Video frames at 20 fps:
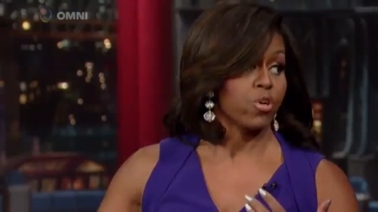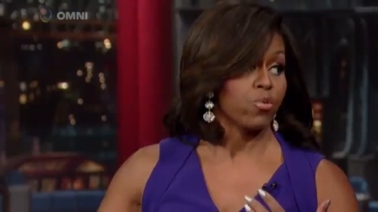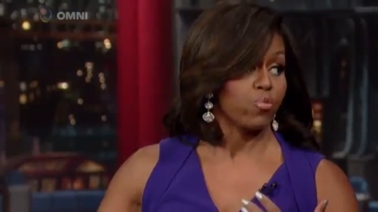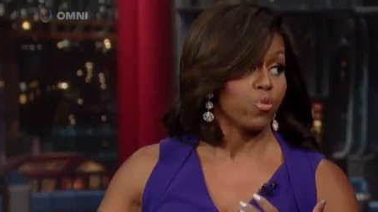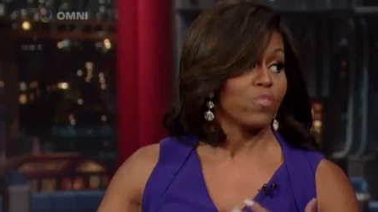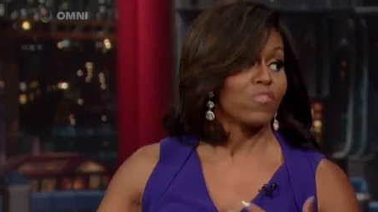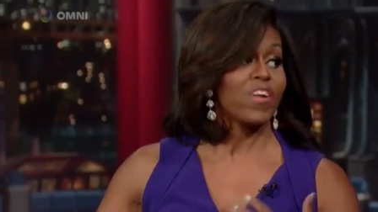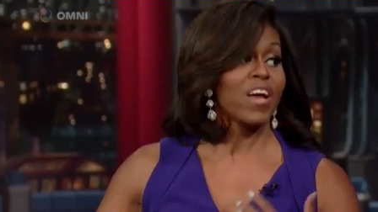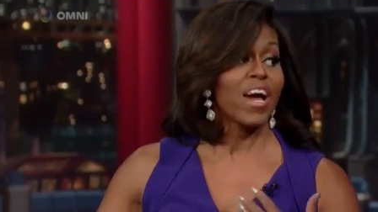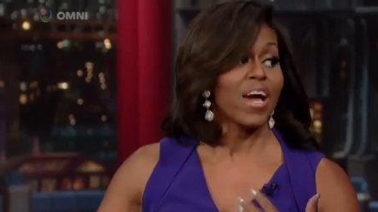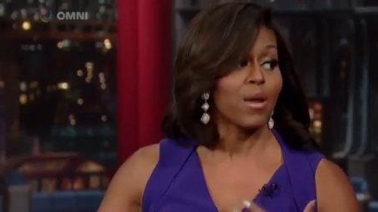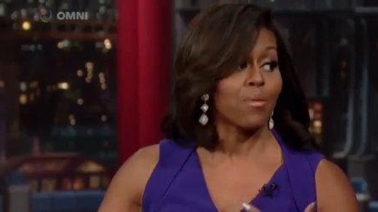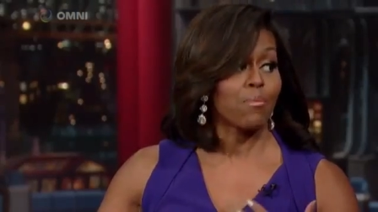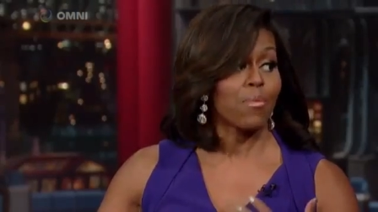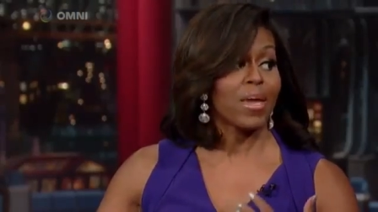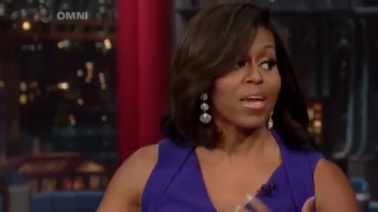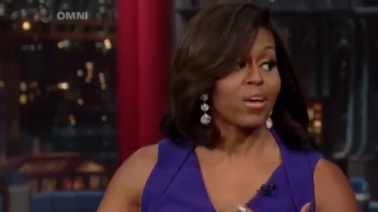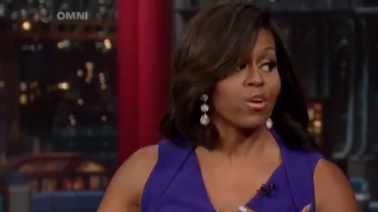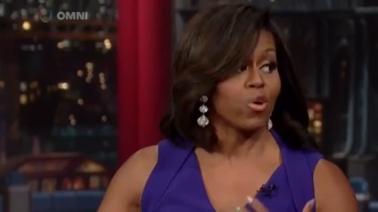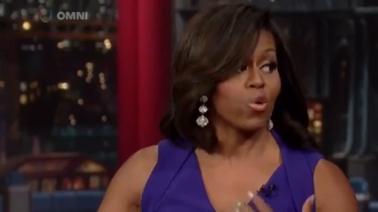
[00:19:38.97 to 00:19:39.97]
We've got to
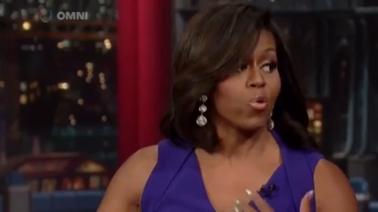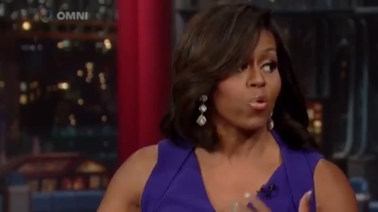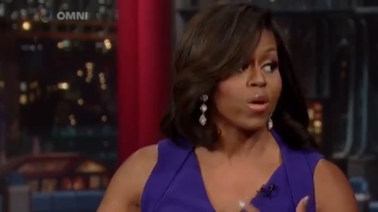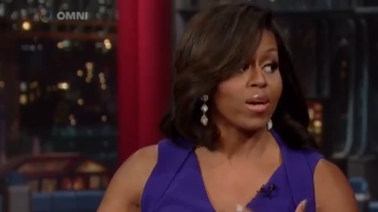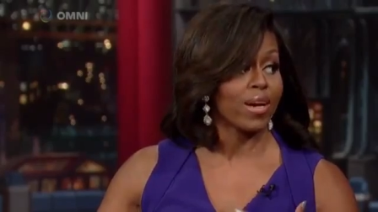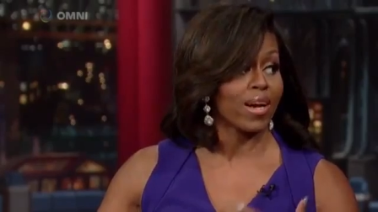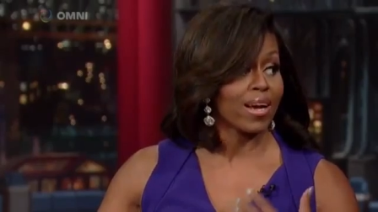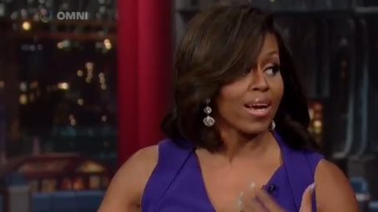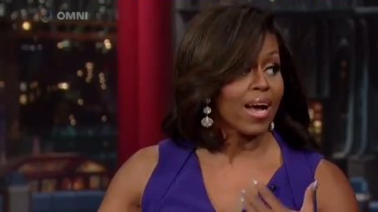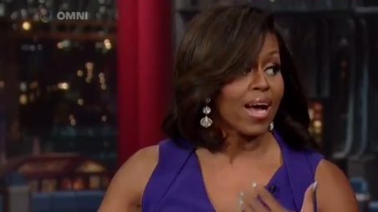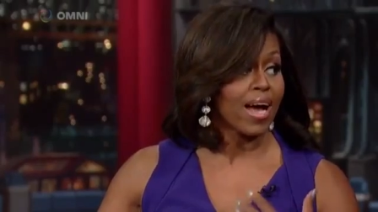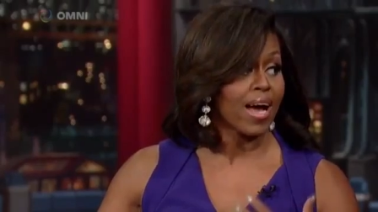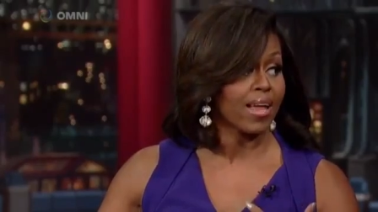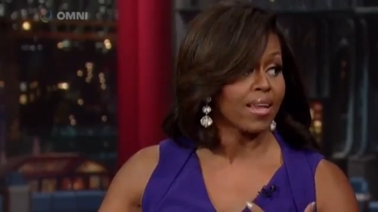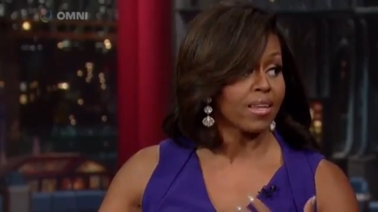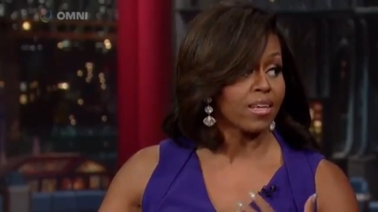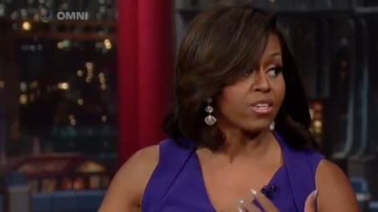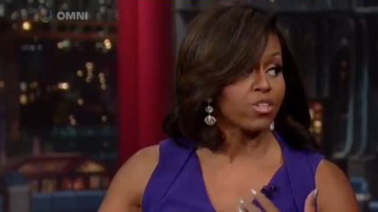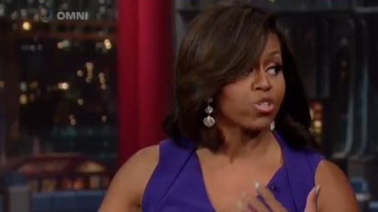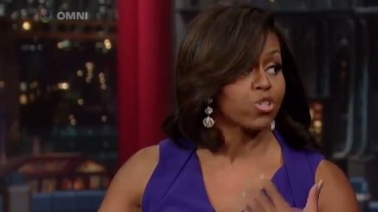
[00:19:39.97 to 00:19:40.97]
make going to
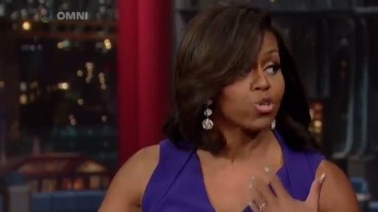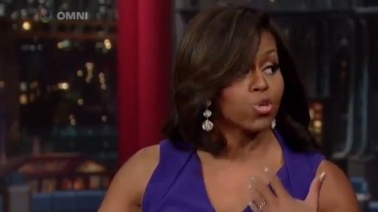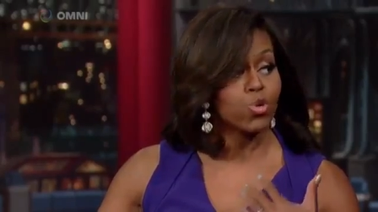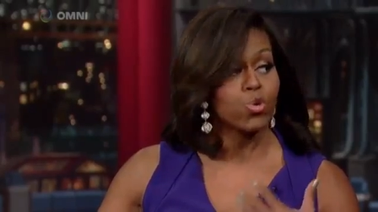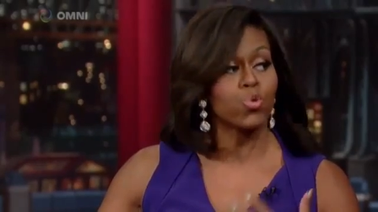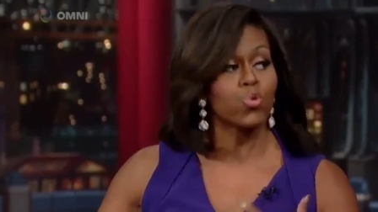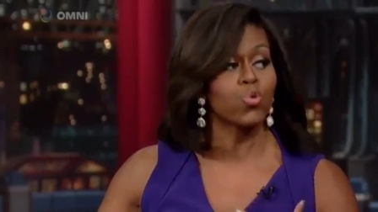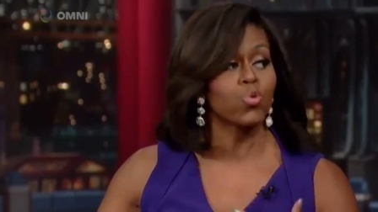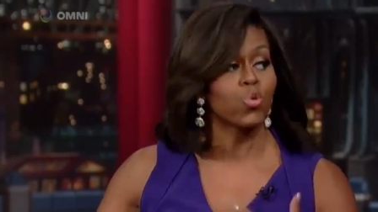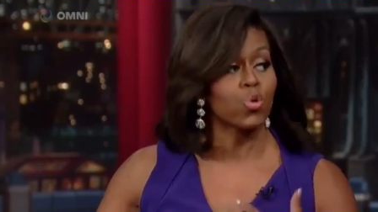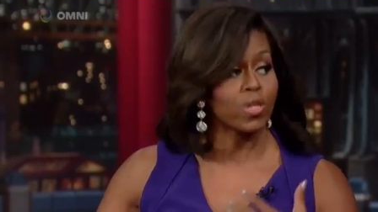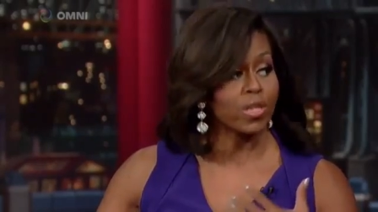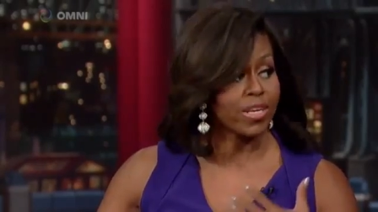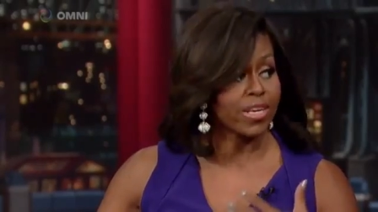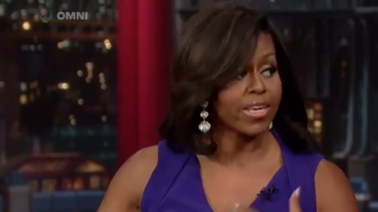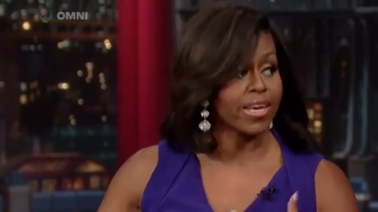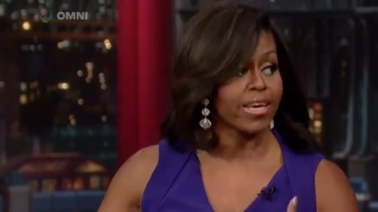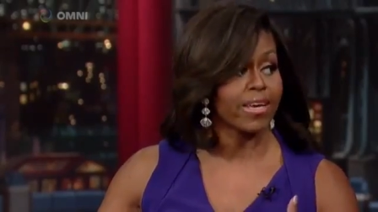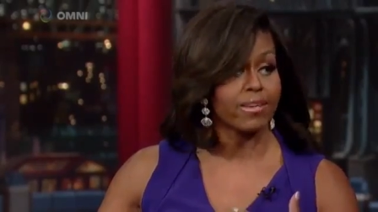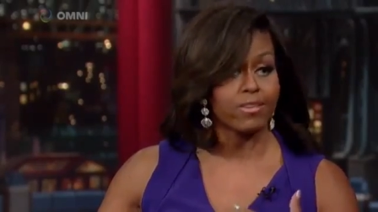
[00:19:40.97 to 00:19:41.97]
college cool
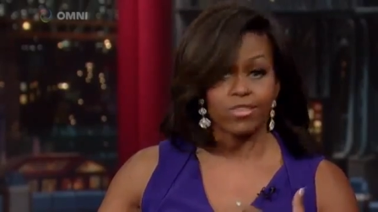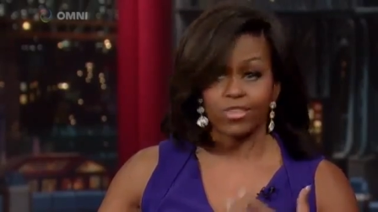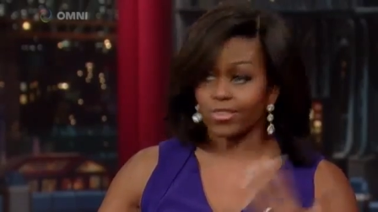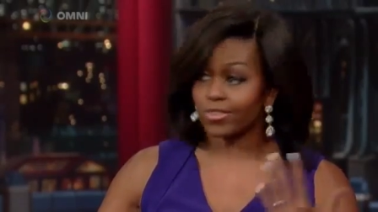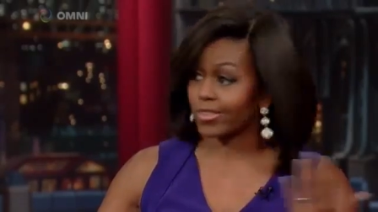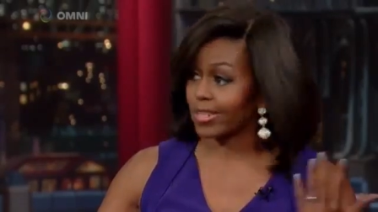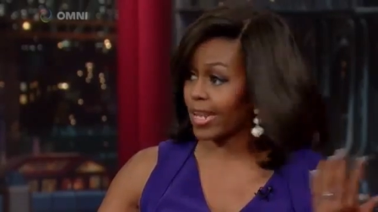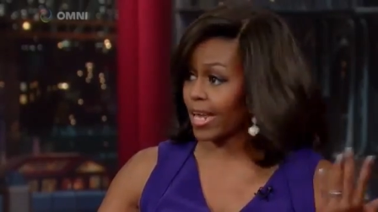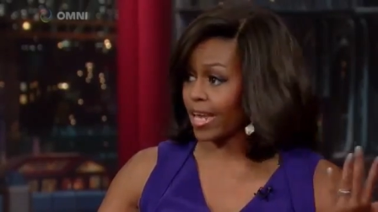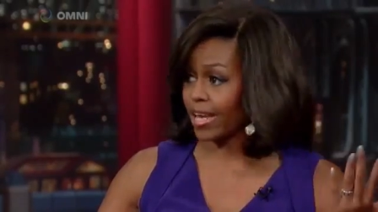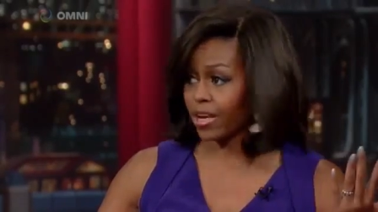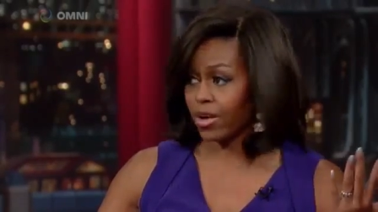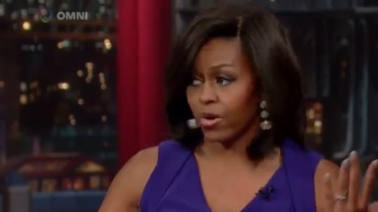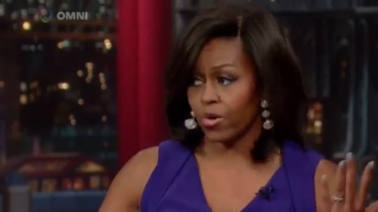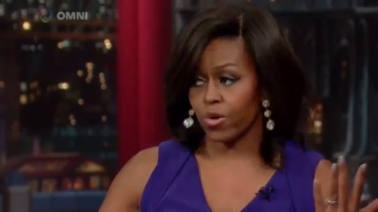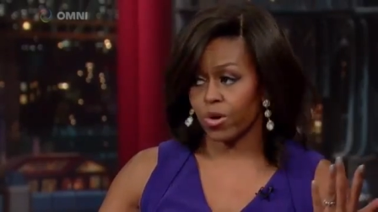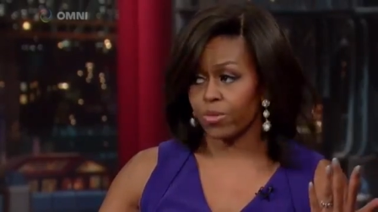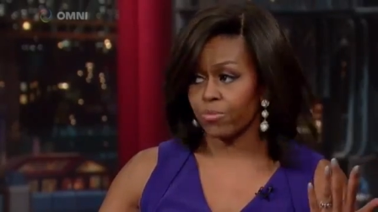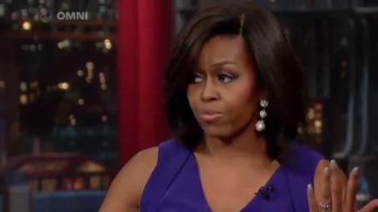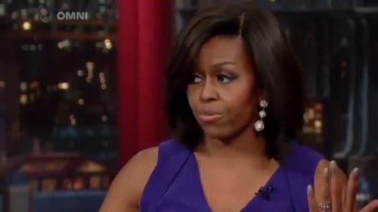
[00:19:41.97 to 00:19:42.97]
again, just like
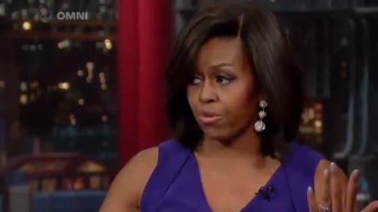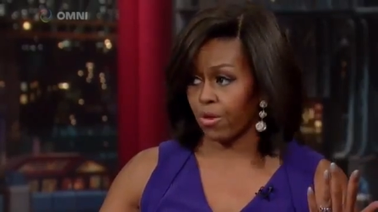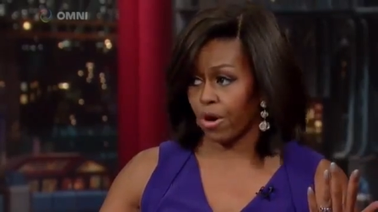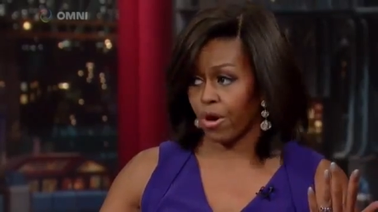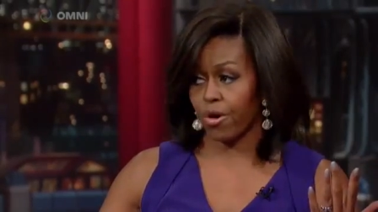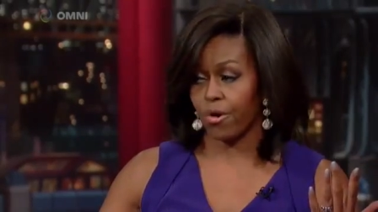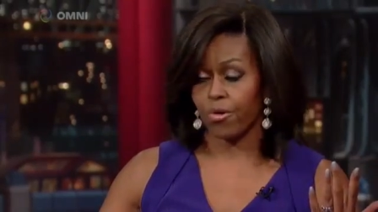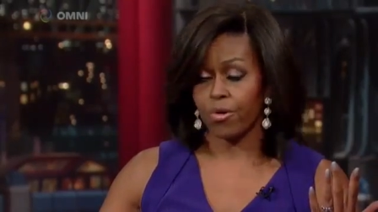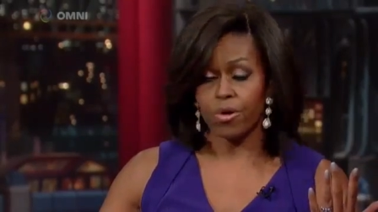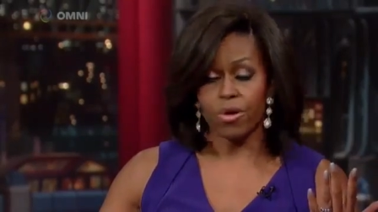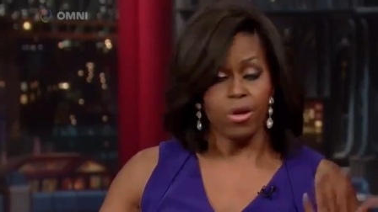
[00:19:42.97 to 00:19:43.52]
going pro.